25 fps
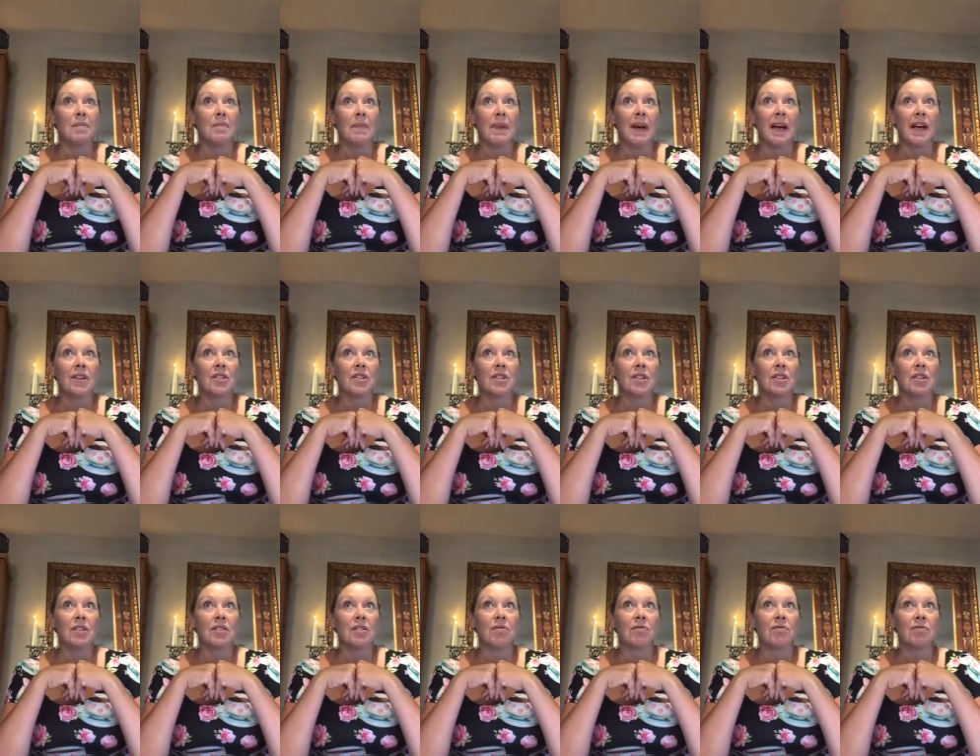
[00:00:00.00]
And
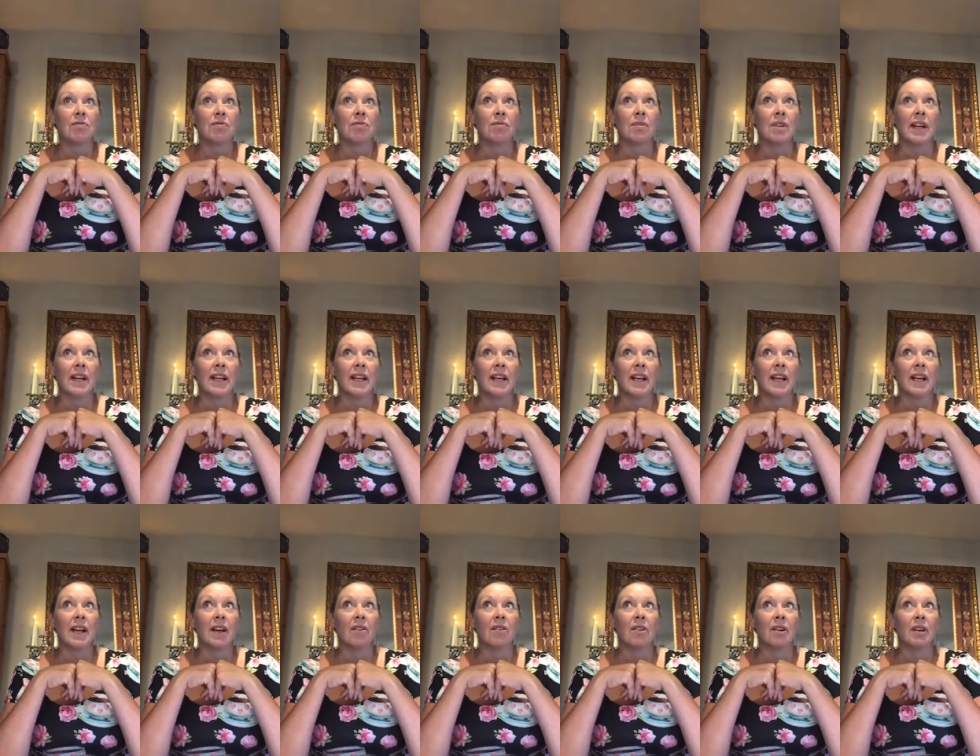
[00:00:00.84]
imagine
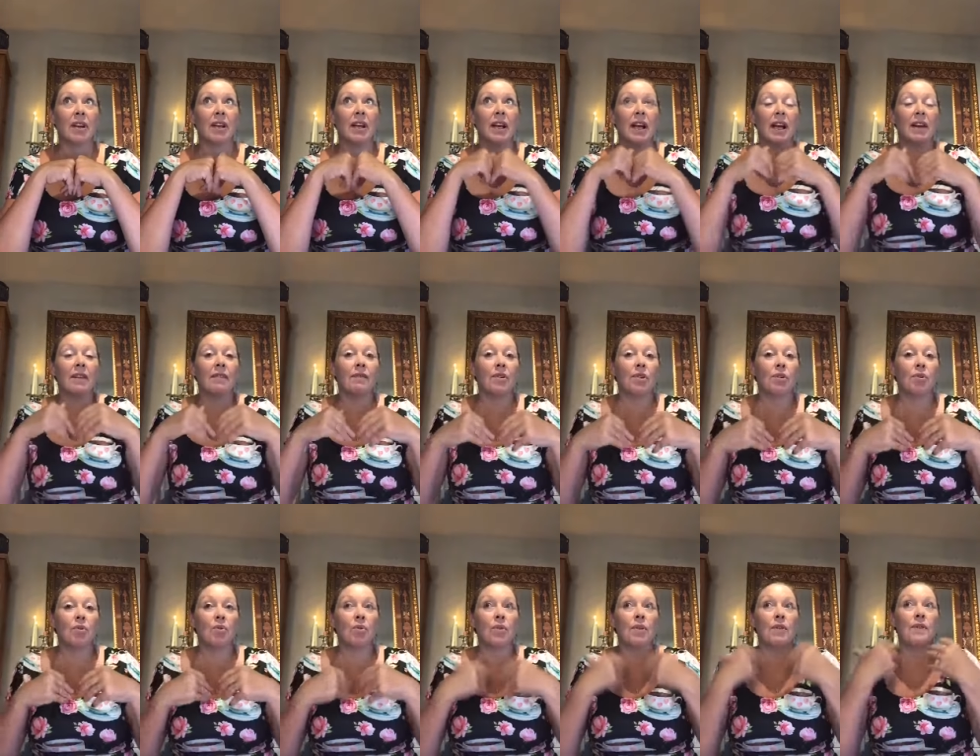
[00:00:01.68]
right now,
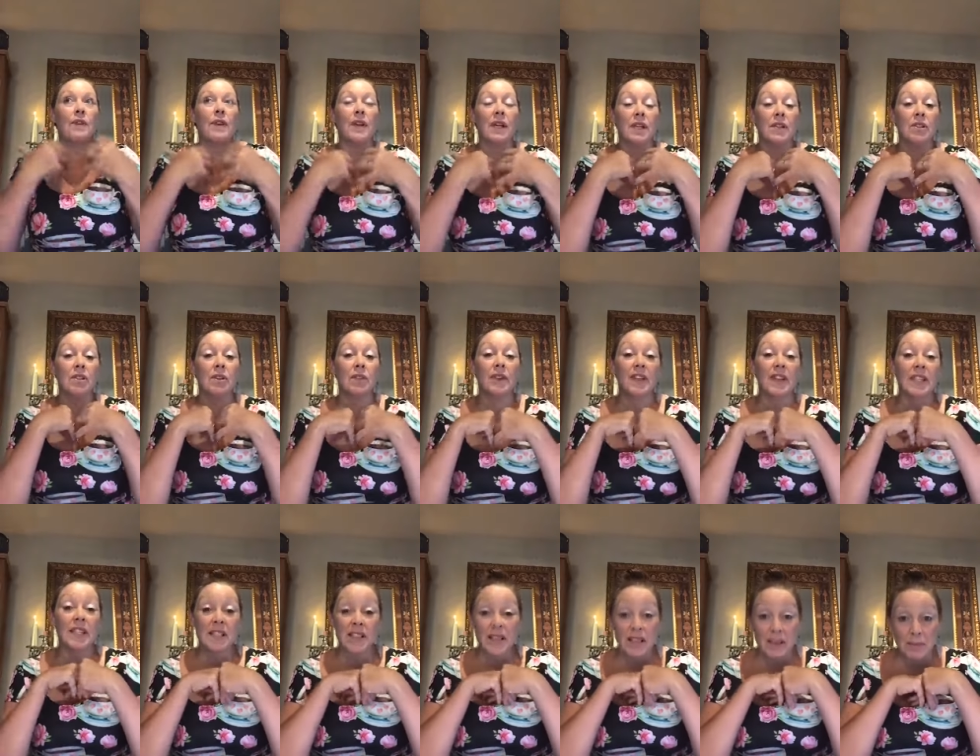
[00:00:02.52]
have all the feelings
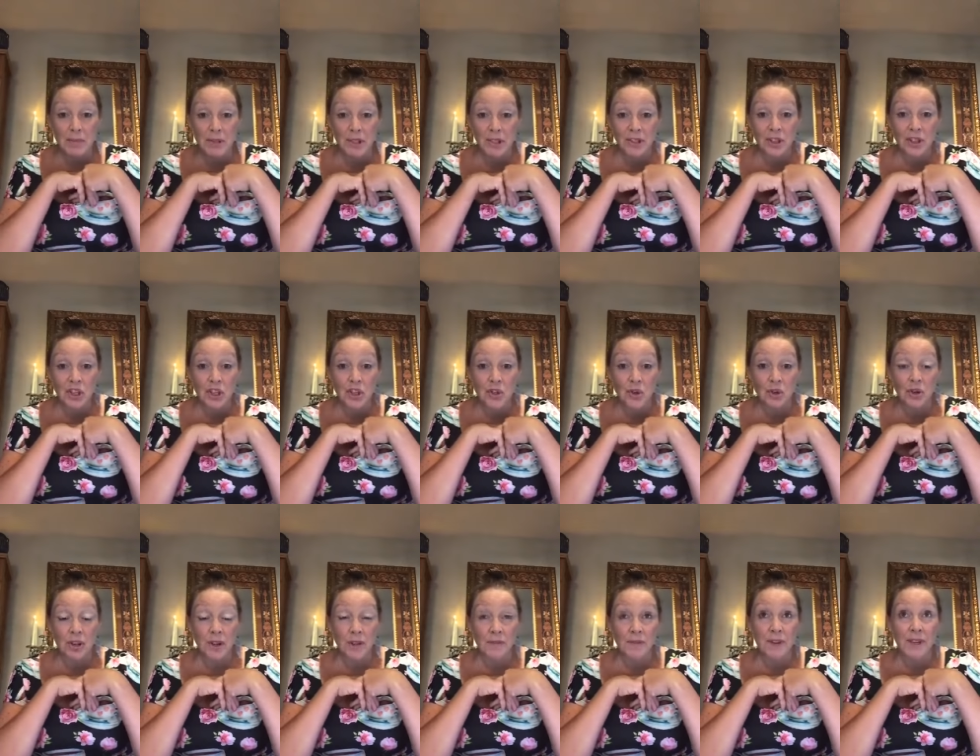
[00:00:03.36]
of excitement
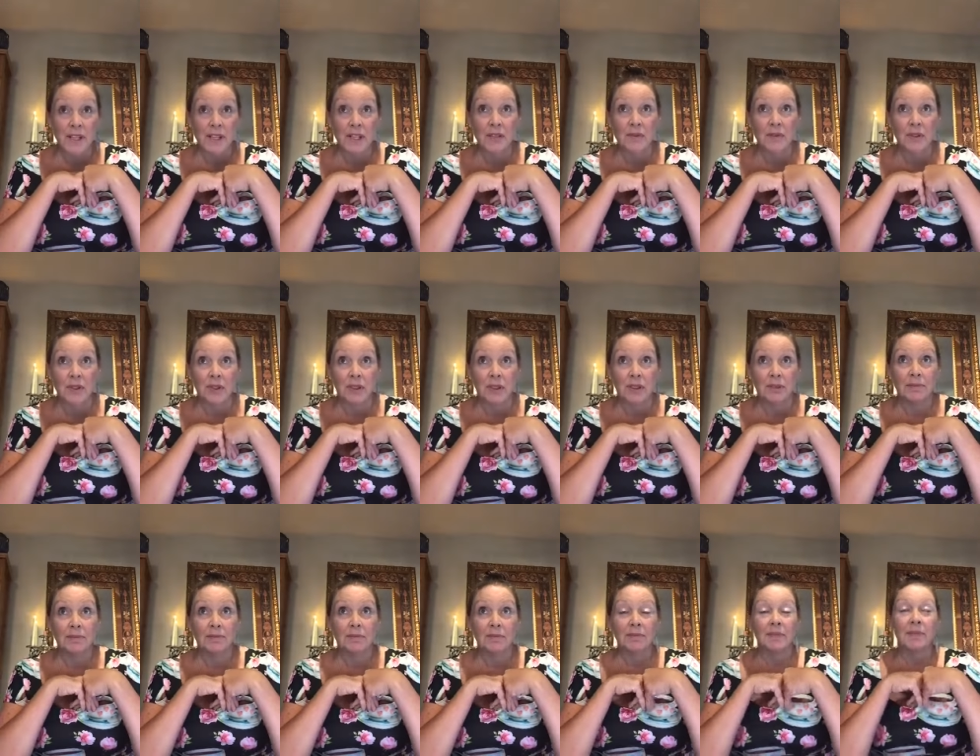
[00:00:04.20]
because you're at the
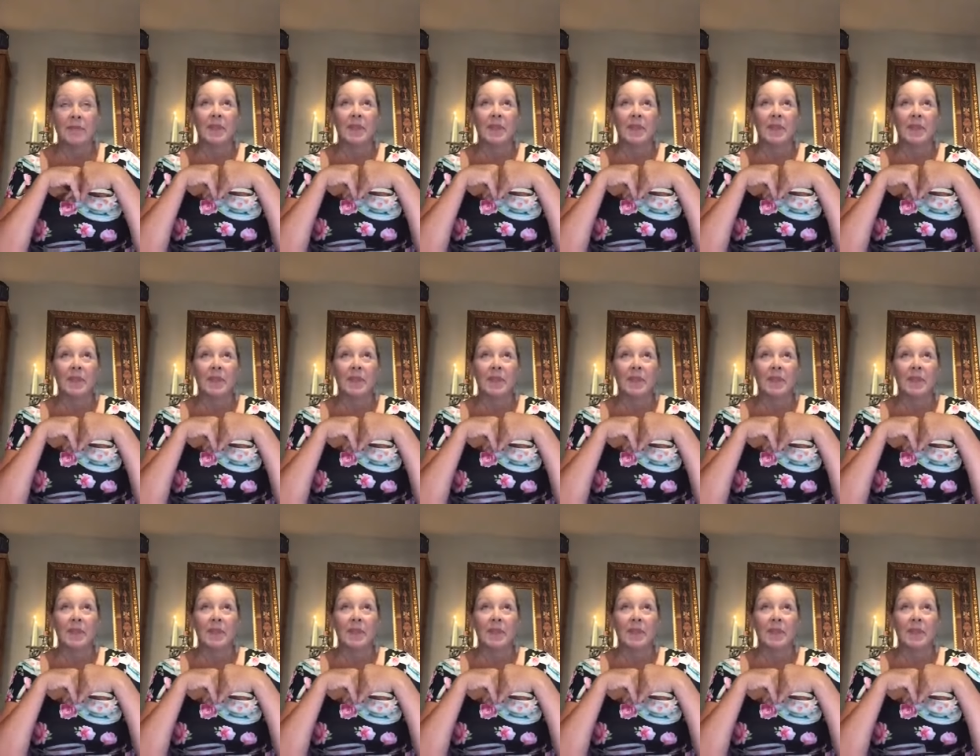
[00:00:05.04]
festival.